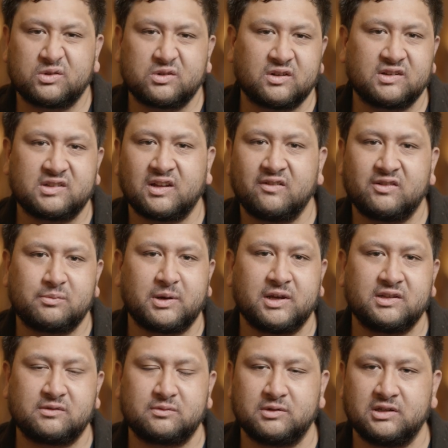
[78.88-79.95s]
also a safe
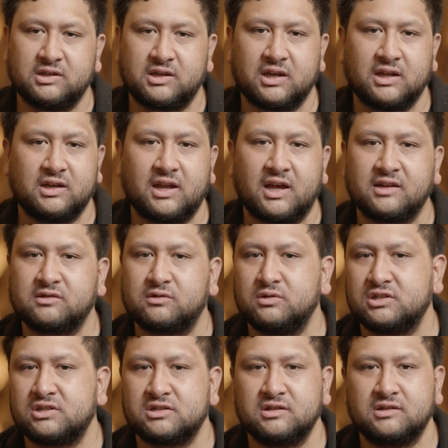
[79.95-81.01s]
space where you can ask
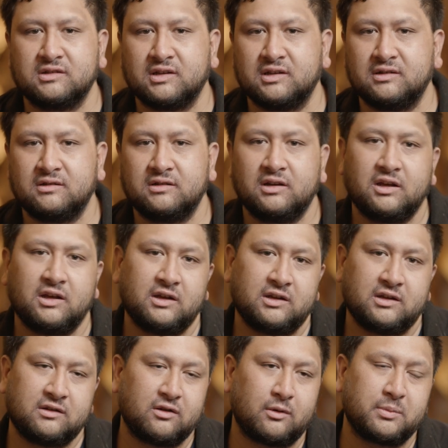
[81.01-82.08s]
questions and
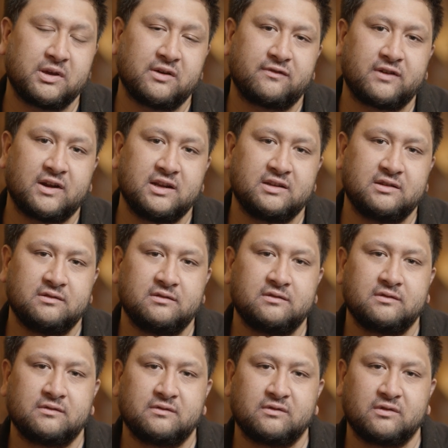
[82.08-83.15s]
not be afraid
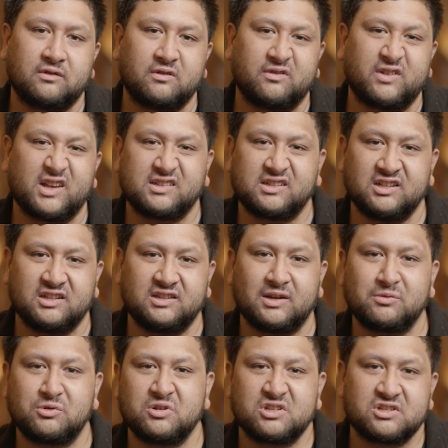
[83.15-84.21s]
of asking a
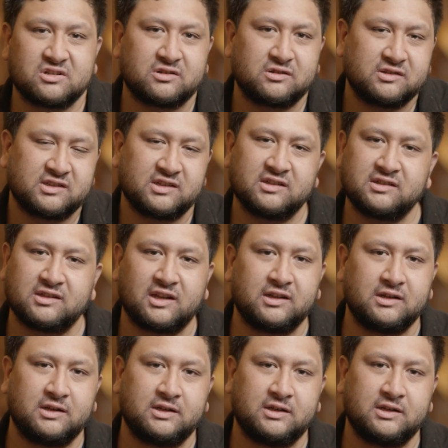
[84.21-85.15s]
dumb question, because there is none.